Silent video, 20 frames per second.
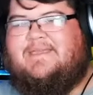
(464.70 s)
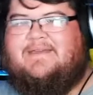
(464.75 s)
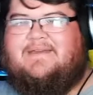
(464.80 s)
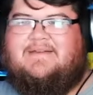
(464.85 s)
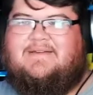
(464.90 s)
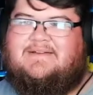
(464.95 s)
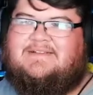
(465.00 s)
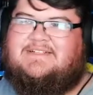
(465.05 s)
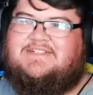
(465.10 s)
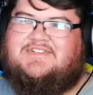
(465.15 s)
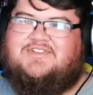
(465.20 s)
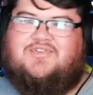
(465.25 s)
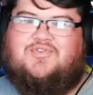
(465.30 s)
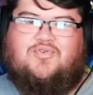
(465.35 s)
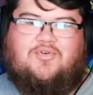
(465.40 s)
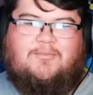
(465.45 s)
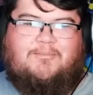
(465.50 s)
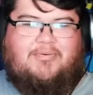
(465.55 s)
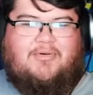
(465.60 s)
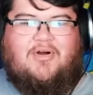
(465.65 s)
such a
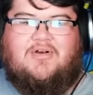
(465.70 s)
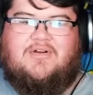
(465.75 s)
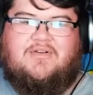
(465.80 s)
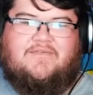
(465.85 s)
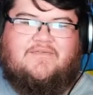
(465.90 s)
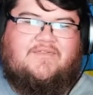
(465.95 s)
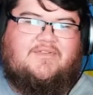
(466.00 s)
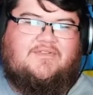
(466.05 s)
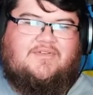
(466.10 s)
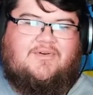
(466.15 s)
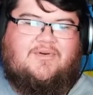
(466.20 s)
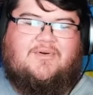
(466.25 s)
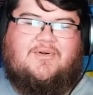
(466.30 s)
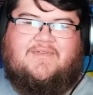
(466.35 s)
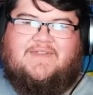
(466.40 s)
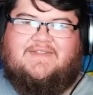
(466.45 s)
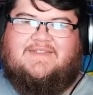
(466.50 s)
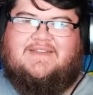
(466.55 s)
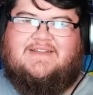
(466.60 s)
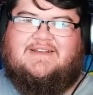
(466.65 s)
cool part of the lore
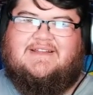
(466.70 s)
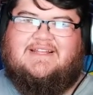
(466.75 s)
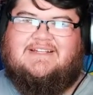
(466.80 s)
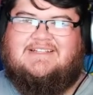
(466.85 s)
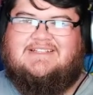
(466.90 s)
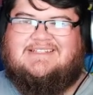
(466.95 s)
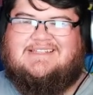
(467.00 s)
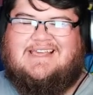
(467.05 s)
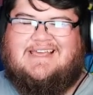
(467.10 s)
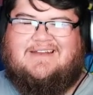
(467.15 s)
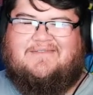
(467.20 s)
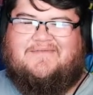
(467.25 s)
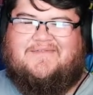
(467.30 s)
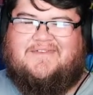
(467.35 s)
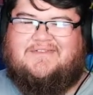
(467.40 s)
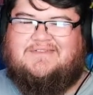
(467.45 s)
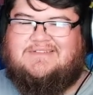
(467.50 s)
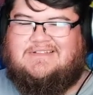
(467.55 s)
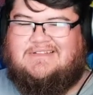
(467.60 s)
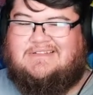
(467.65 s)
that they, it just kind of
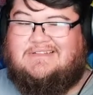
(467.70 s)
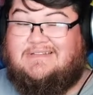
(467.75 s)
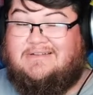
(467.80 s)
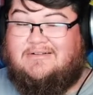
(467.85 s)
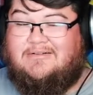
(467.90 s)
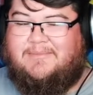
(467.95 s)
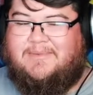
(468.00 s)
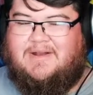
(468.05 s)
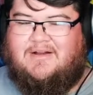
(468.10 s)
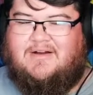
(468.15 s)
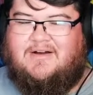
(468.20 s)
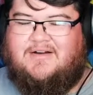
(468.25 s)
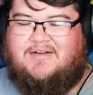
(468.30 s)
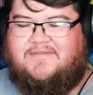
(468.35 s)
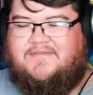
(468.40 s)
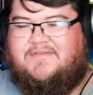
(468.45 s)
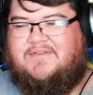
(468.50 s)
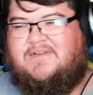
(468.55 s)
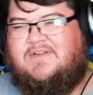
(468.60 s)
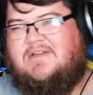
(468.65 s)
feels a little bit
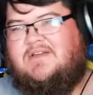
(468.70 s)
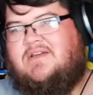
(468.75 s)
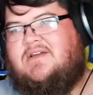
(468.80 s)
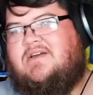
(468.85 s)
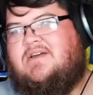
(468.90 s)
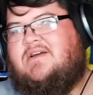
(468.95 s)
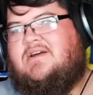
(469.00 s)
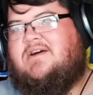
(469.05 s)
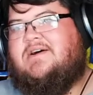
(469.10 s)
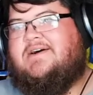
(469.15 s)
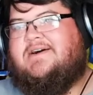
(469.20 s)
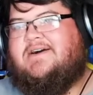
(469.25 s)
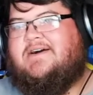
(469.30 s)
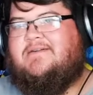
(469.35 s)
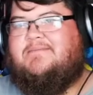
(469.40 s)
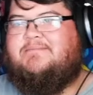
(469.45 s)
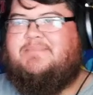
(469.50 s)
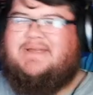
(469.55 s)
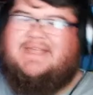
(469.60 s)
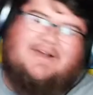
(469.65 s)
off.
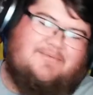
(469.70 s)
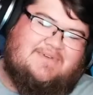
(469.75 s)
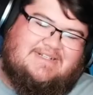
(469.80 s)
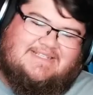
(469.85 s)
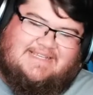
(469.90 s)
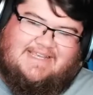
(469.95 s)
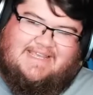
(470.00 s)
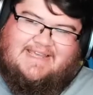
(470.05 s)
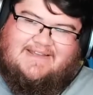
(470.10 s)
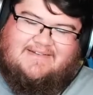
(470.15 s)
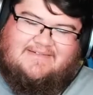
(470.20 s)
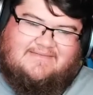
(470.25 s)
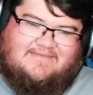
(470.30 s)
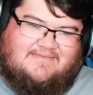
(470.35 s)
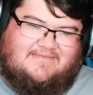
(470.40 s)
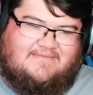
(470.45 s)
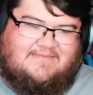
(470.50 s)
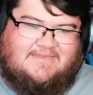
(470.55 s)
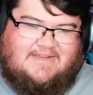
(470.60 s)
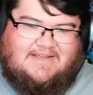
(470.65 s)
Um, but yeah, once again,
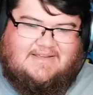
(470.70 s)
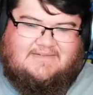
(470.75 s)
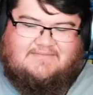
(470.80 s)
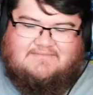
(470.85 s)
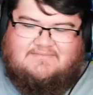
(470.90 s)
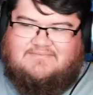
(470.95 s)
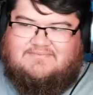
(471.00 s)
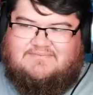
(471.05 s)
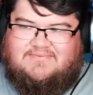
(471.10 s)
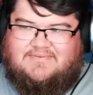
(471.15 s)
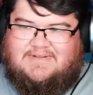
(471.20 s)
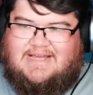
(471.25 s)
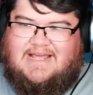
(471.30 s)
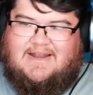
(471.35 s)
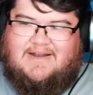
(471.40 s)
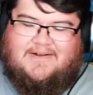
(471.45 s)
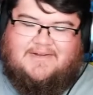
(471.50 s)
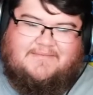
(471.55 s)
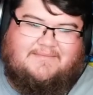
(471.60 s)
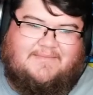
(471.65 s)
I
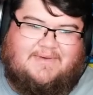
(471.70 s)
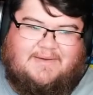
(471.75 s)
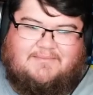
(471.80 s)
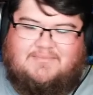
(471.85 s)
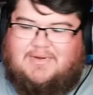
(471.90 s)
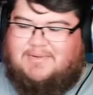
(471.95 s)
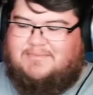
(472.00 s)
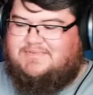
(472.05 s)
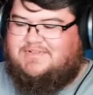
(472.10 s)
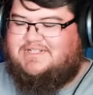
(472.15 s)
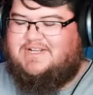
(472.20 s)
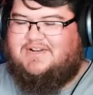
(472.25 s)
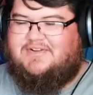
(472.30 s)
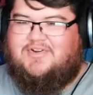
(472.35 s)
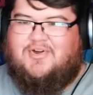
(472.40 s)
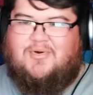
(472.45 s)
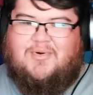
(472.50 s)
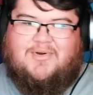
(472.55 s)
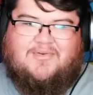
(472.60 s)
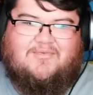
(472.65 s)
don't know. I'm, I'm just gonna
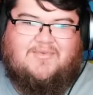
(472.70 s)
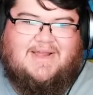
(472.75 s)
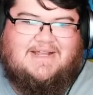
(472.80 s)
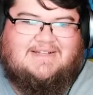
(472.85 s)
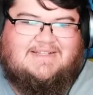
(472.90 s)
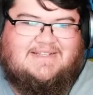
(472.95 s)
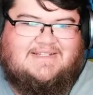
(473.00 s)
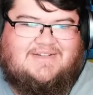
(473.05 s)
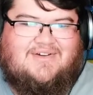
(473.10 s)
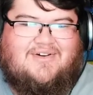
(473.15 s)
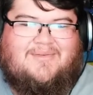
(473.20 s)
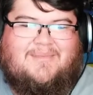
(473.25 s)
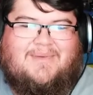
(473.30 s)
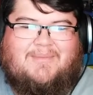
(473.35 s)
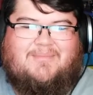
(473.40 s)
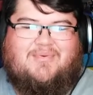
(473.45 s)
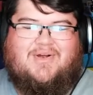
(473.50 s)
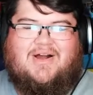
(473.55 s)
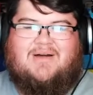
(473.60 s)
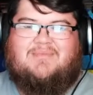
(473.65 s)
go on a rant as to all my
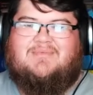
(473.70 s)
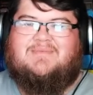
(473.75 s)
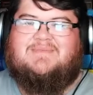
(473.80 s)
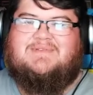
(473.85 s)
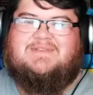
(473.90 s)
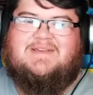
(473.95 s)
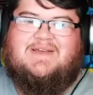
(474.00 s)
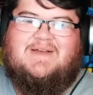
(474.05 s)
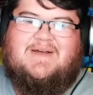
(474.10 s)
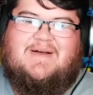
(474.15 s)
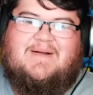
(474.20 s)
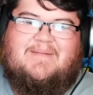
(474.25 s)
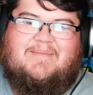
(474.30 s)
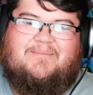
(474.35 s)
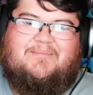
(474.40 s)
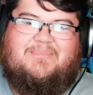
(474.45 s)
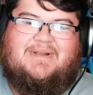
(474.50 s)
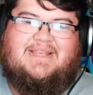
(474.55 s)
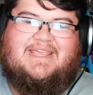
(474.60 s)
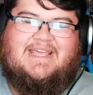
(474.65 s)
problems.
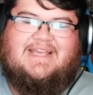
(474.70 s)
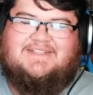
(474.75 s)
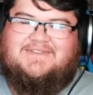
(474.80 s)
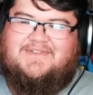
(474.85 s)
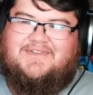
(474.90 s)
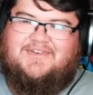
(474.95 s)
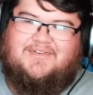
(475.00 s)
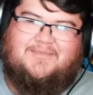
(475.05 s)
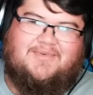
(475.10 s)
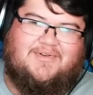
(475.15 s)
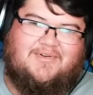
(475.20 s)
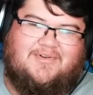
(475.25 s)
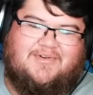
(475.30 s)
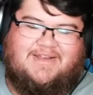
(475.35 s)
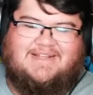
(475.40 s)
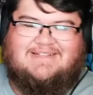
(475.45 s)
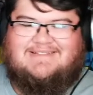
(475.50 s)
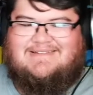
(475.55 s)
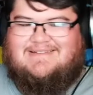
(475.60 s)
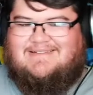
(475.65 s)
But yeah, so the
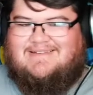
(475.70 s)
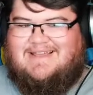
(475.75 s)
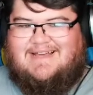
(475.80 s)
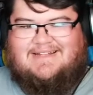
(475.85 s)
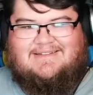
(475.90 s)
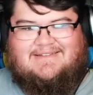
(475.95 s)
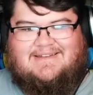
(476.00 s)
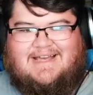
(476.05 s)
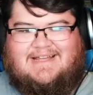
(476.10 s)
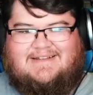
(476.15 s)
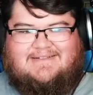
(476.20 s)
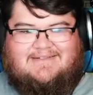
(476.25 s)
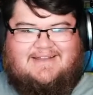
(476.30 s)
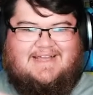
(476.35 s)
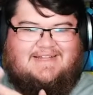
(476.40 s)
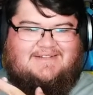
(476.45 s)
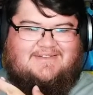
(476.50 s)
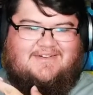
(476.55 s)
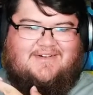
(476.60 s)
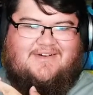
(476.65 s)
Numenoreans, not not
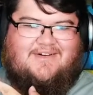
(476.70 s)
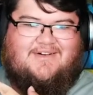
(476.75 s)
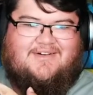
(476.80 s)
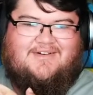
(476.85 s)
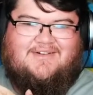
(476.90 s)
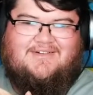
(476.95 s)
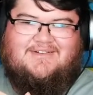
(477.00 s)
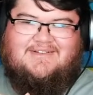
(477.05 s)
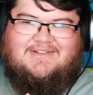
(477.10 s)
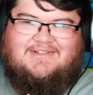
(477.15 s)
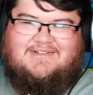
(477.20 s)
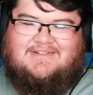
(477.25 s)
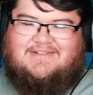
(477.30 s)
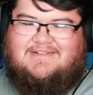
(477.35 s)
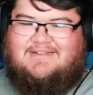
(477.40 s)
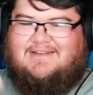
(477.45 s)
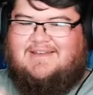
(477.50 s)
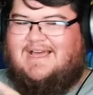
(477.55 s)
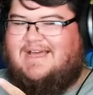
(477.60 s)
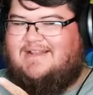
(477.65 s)
not tall,
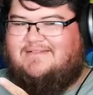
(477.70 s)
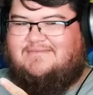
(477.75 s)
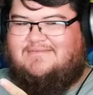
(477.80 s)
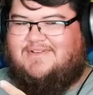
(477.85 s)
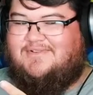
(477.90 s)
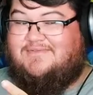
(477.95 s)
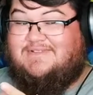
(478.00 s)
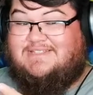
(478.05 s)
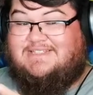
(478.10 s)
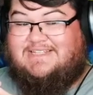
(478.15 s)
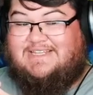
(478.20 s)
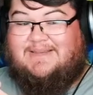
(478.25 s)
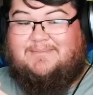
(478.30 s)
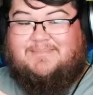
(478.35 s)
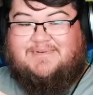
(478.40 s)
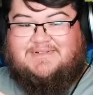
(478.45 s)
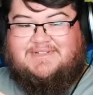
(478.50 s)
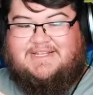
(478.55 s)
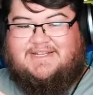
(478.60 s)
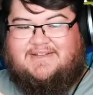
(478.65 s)
not don't seem
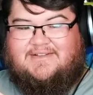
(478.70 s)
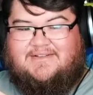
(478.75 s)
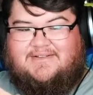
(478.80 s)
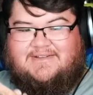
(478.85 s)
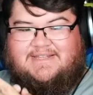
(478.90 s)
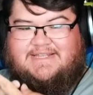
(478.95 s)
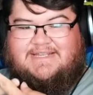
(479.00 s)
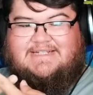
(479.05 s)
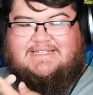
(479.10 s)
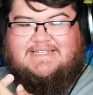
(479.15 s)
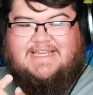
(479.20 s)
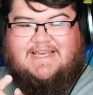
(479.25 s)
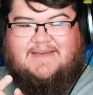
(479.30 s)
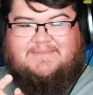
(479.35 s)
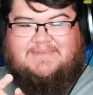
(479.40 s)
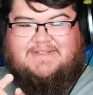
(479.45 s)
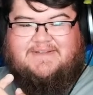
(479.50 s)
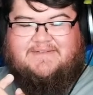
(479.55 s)
particularly adept in